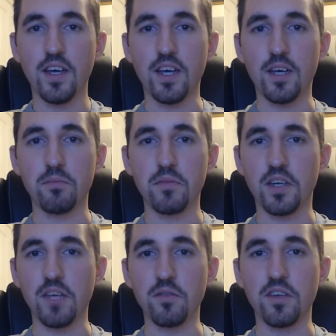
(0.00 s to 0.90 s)

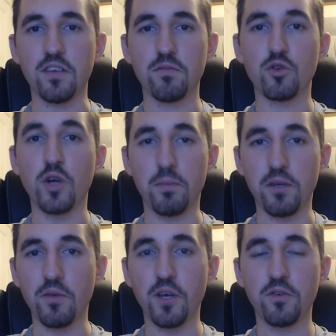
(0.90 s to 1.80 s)
Lucky it was a straight
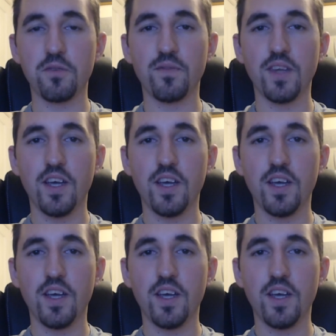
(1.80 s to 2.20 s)
bit of road.